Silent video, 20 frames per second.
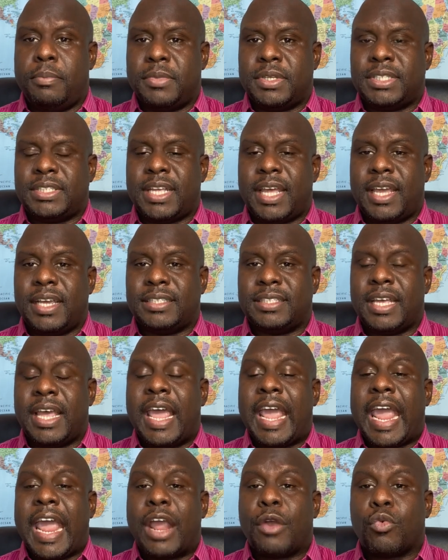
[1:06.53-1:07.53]
mistakes
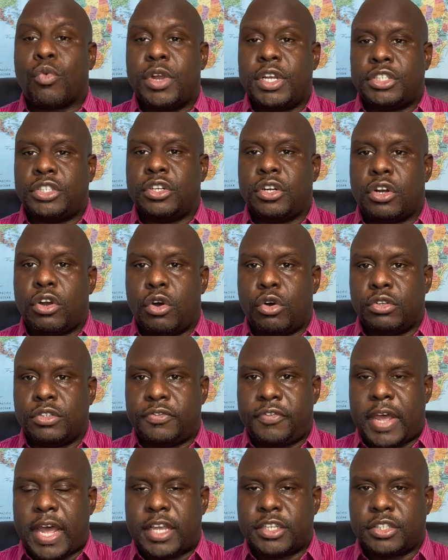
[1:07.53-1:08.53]
and reach your goals
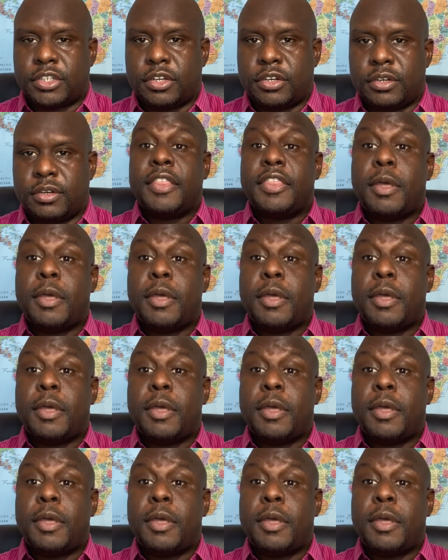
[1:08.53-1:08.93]
faster.